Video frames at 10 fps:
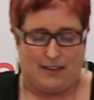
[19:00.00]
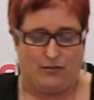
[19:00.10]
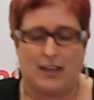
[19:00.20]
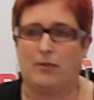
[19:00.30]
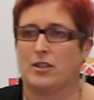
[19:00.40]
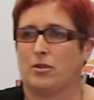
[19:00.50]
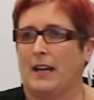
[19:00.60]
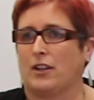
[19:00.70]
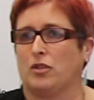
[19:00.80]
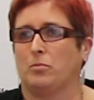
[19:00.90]
and their
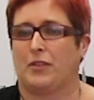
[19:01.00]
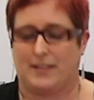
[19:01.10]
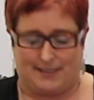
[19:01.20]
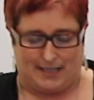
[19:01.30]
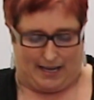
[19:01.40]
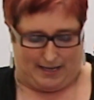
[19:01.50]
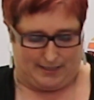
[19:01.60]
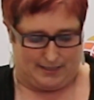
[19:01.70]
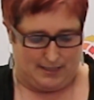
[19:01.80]
interaction with the state.